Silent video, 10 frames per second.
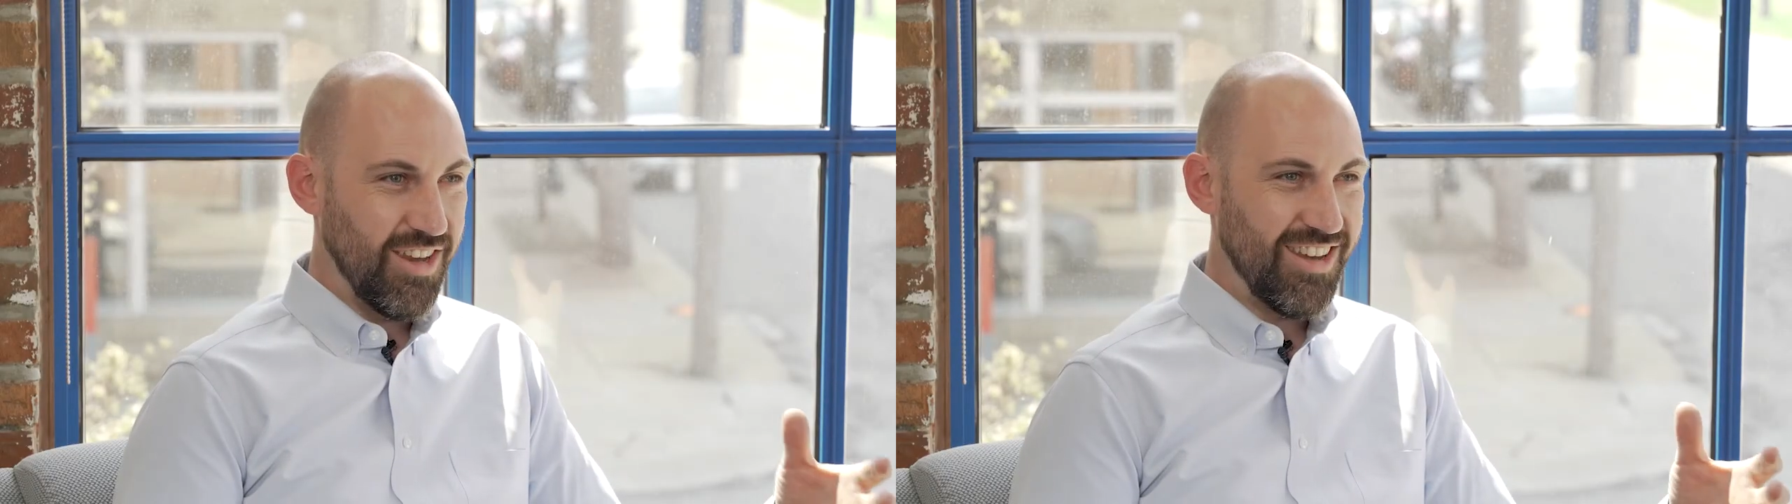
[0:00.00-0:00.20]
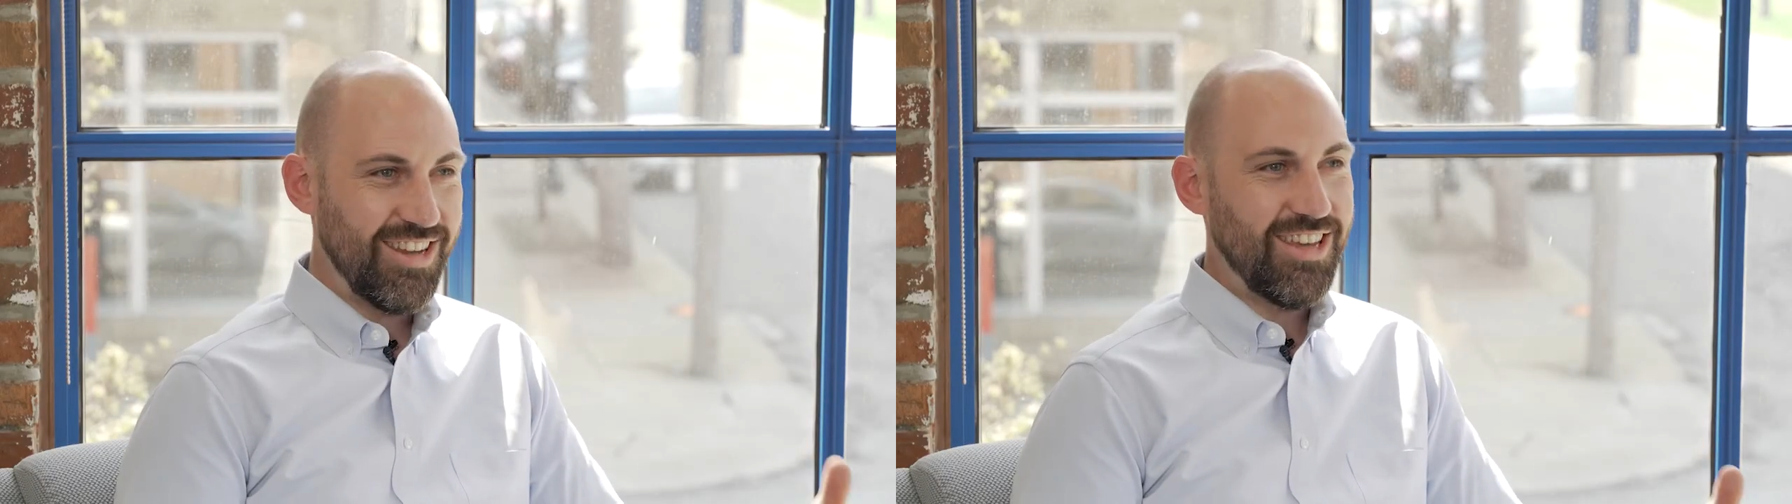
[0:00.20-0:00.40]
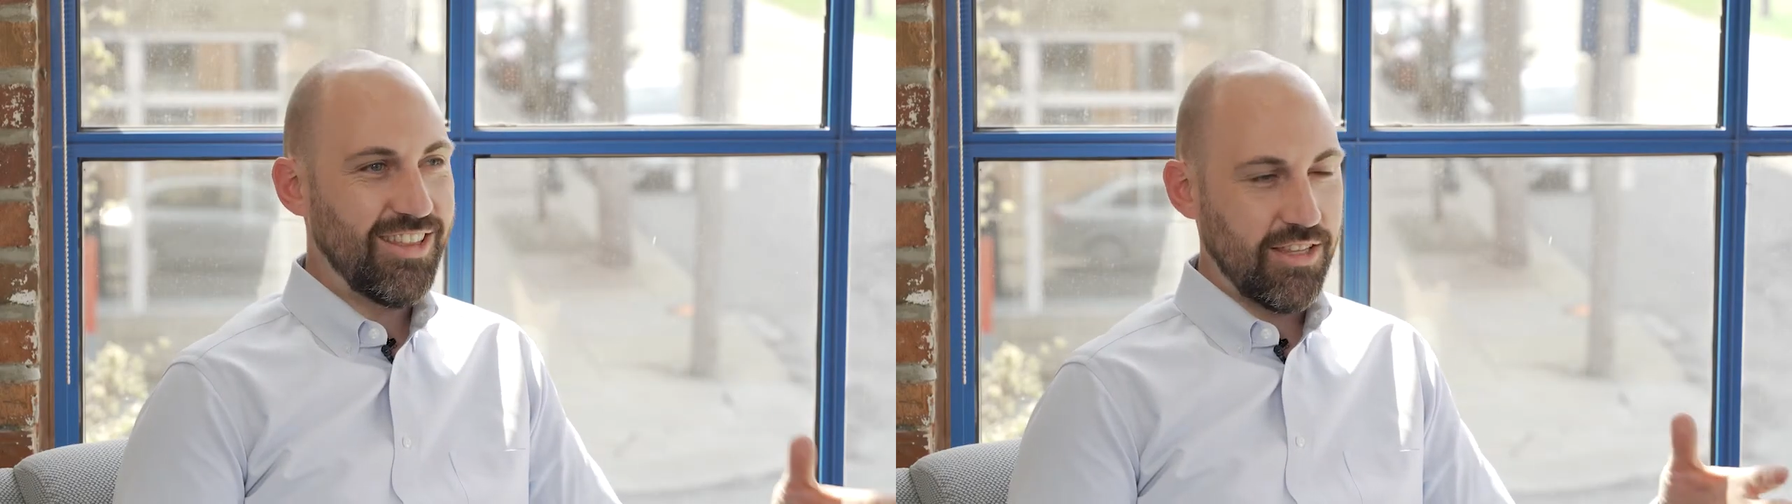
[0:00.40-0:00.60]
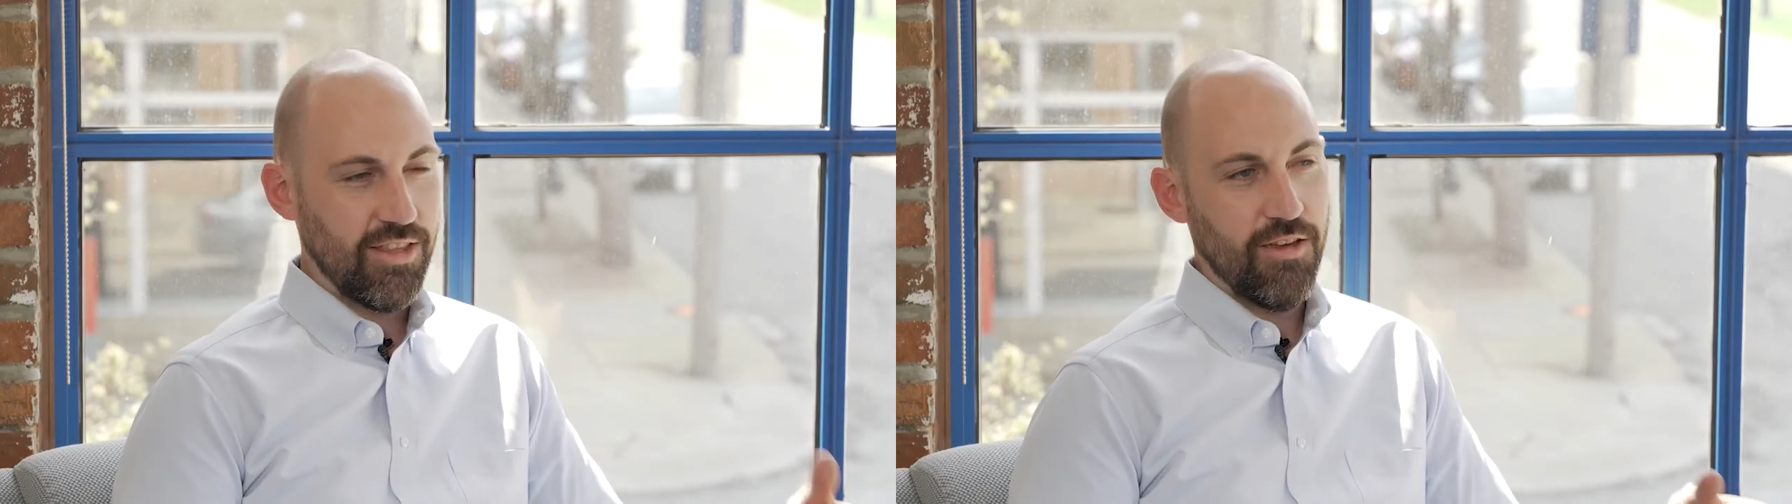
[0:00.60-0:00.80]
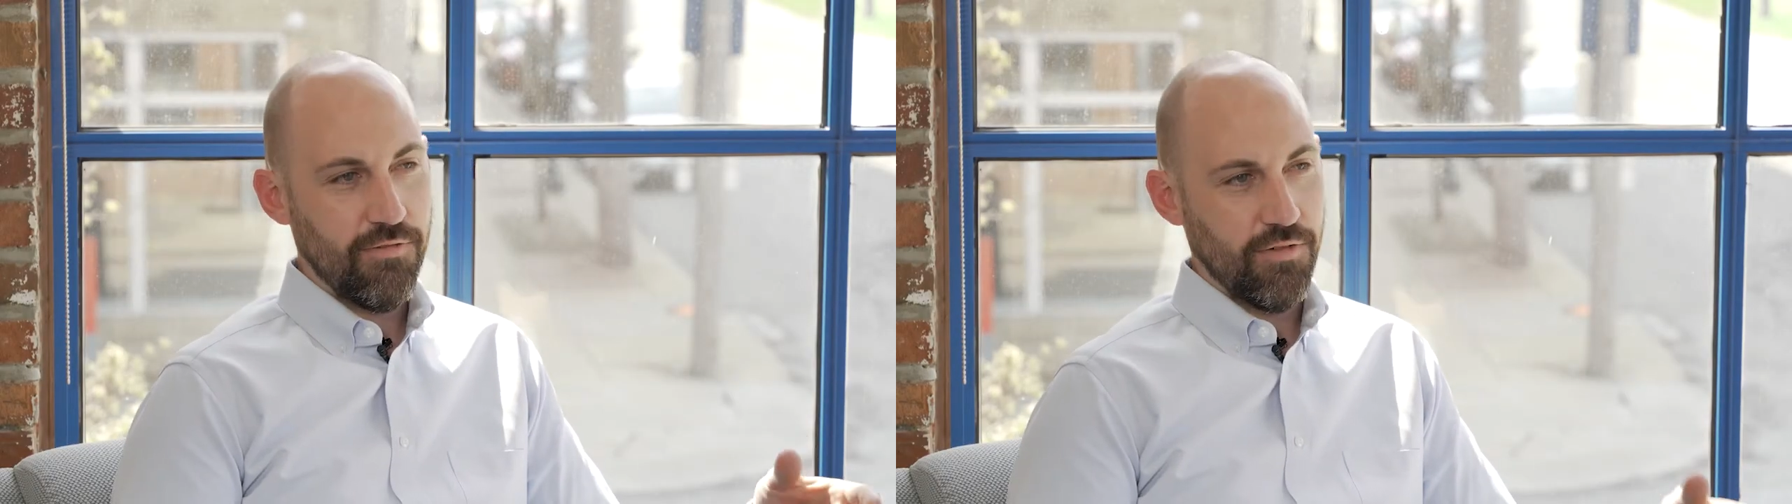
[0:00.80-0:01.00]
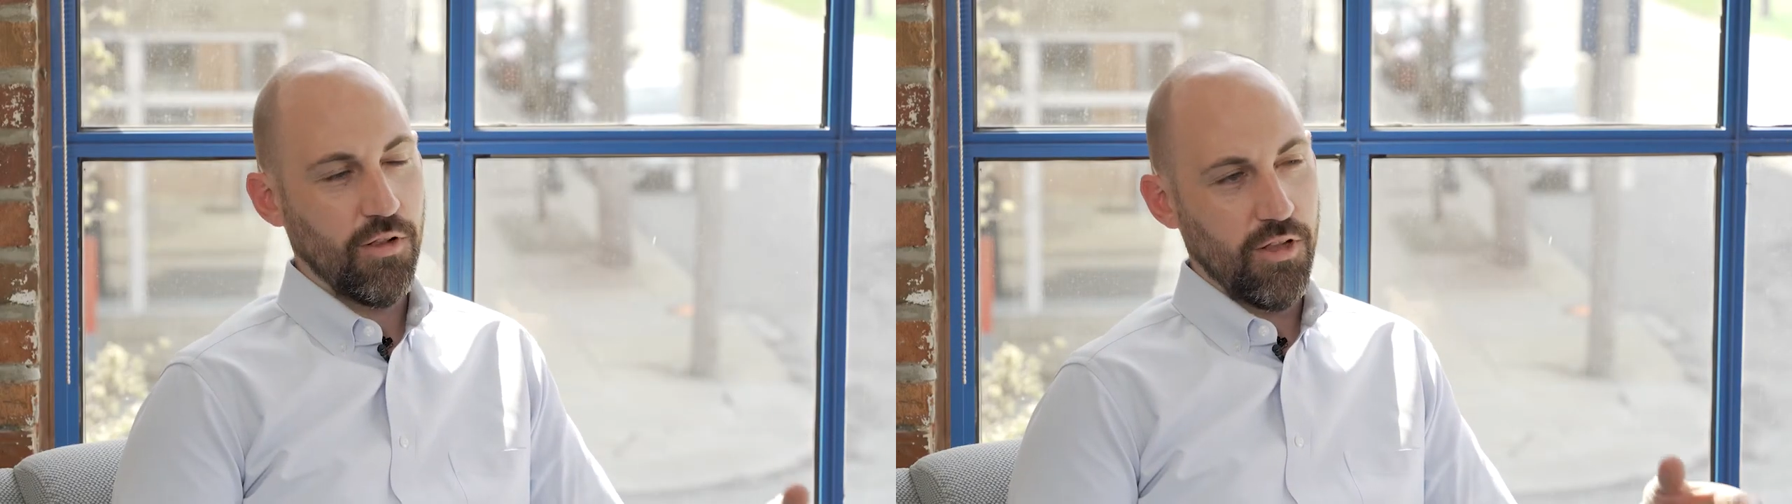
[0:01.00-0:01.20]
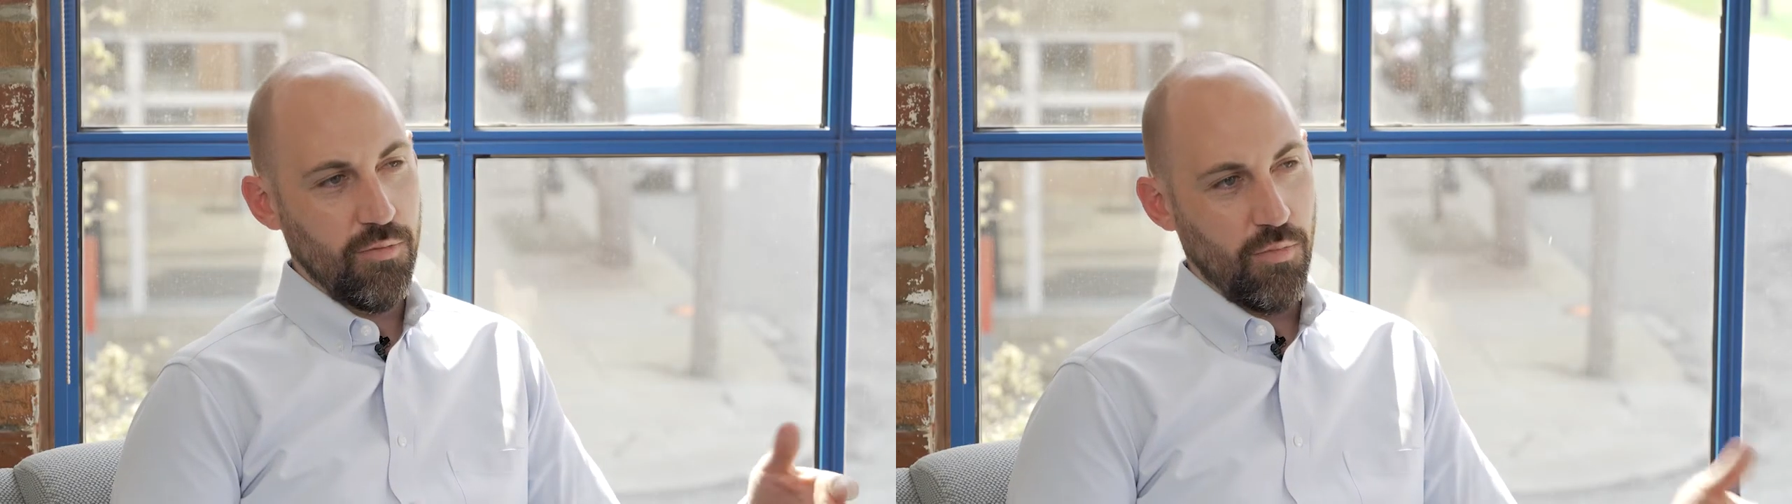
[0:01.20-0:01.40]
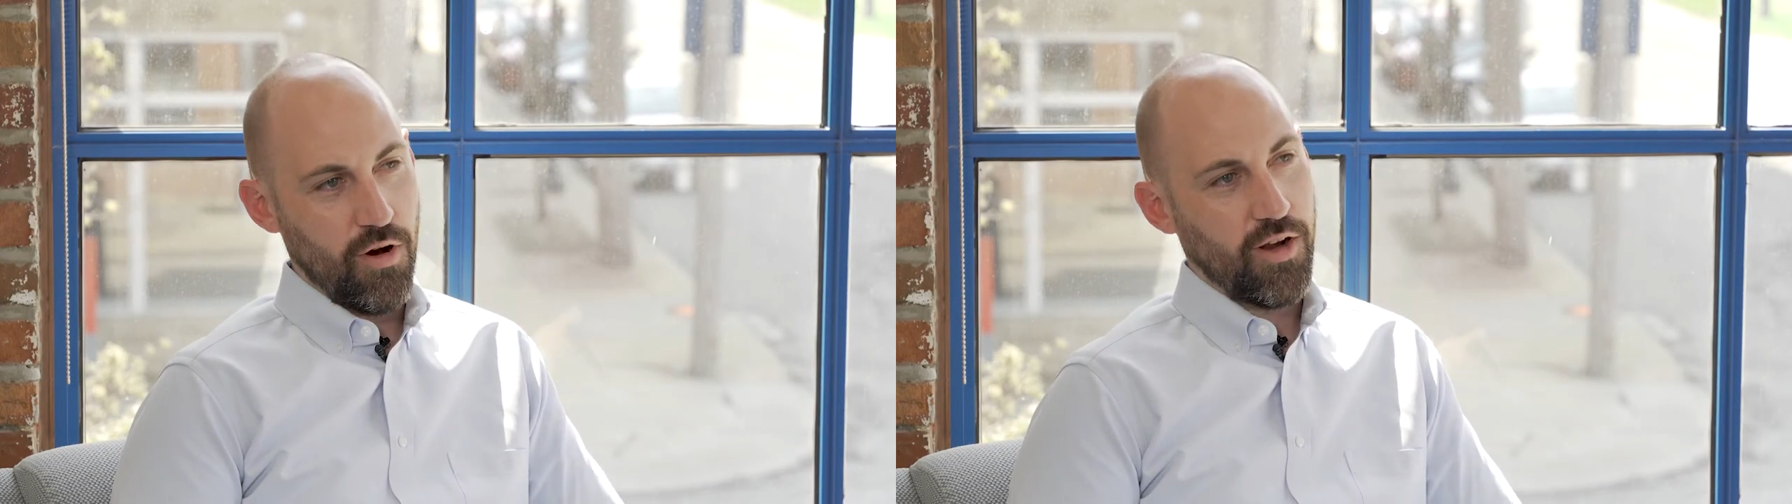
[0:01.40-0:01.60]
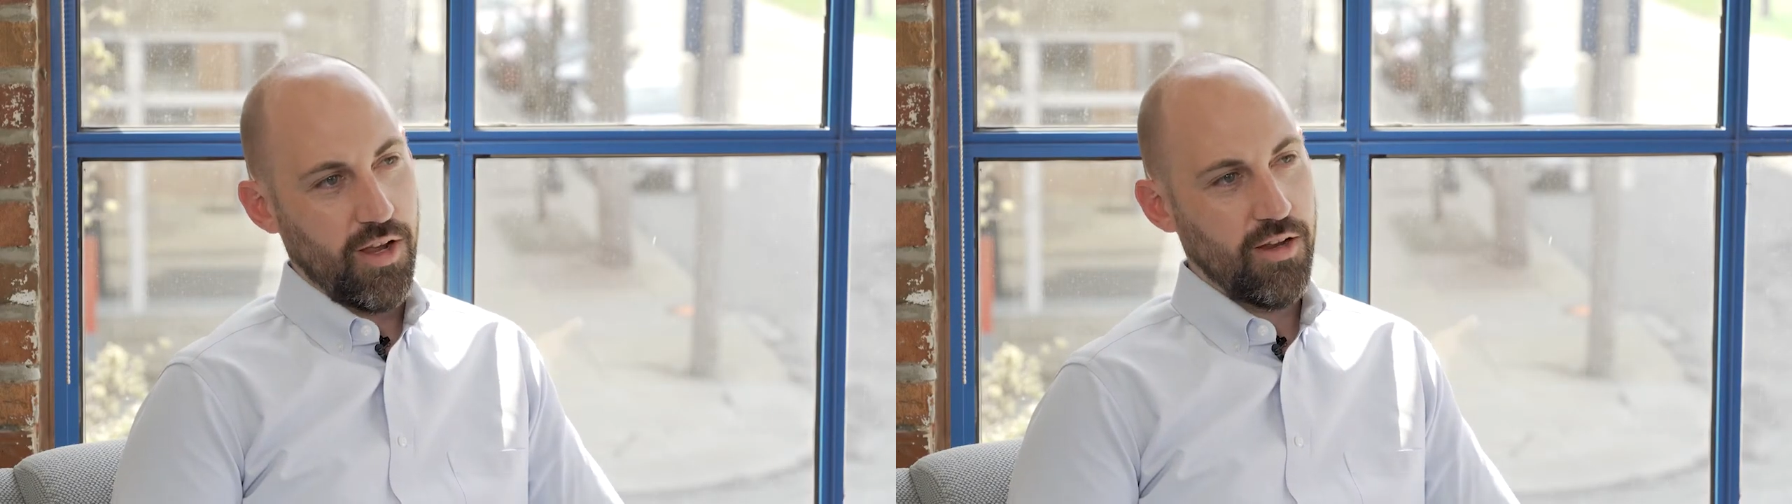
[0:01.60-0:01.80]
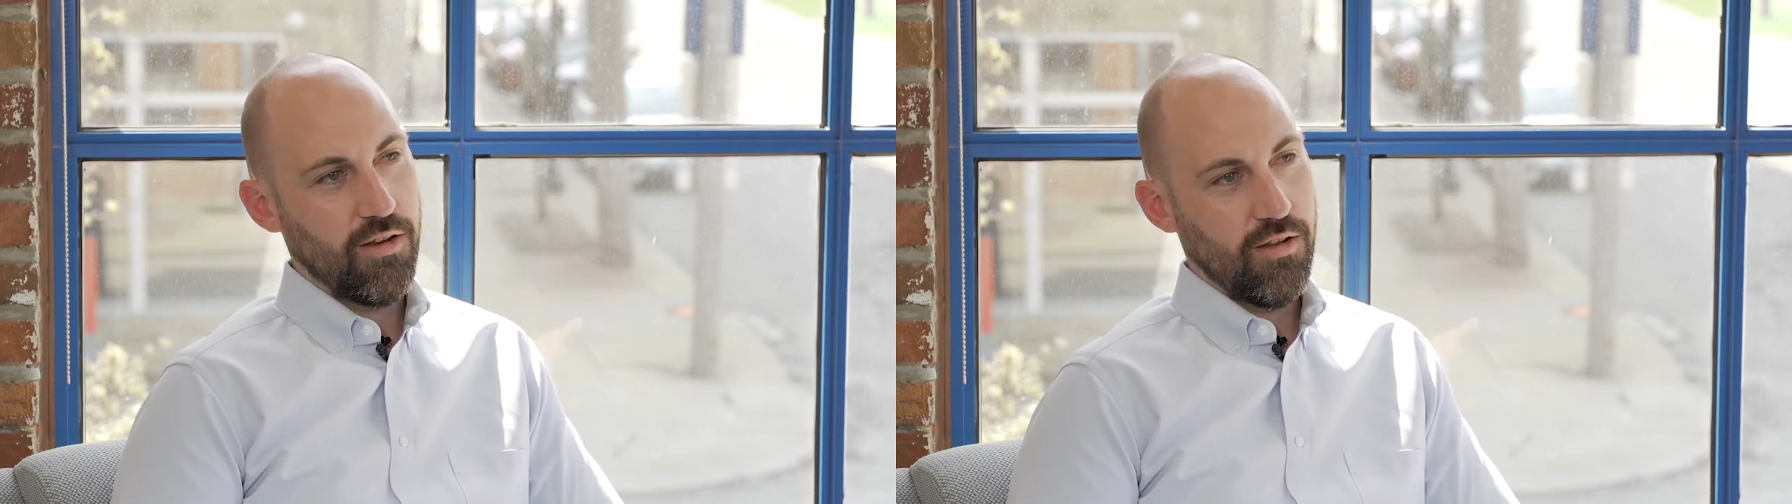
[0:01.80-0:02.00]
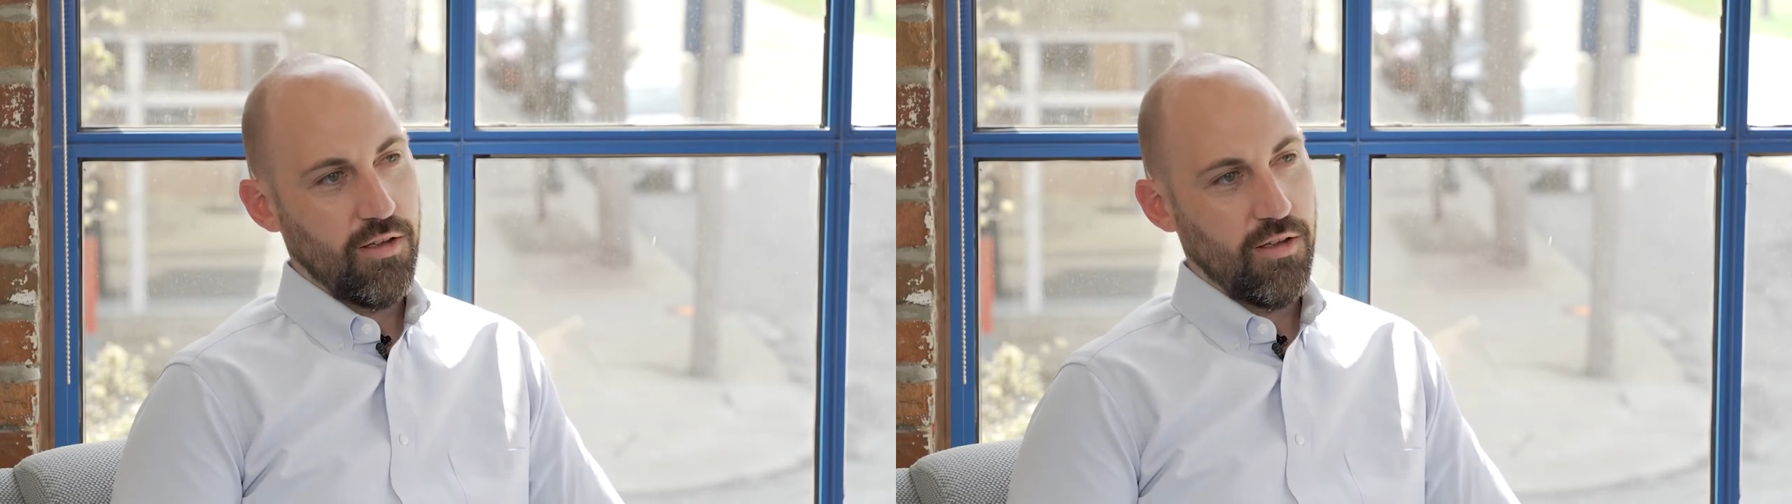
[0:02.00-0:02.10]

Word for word: the need that they fill in market